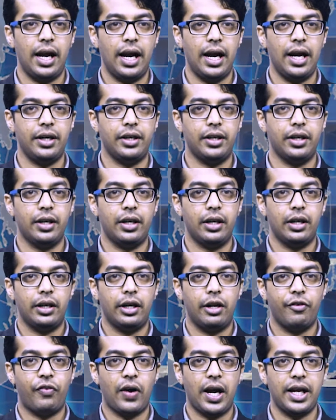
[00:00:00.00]
and
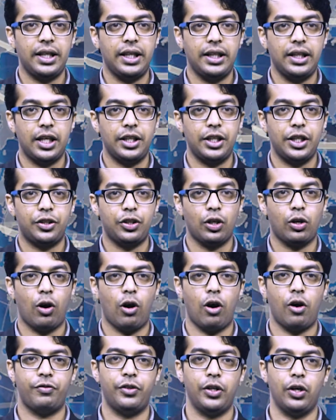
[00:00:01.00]
defining the nature
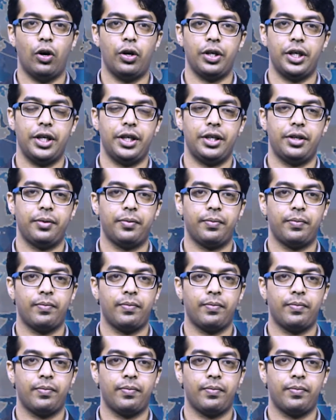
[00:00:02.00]
of the audit.